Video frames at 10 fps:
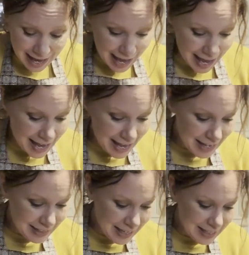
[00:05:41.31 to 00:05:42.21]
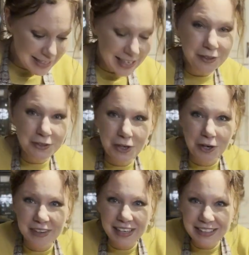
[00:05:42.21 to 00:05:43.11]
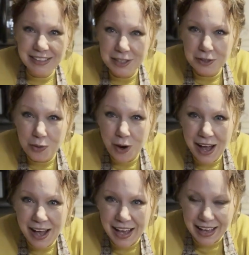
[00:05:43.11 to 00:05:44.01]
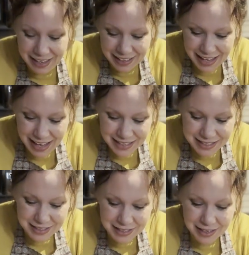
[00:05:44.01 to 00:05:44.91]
And a single serving to try. Yes.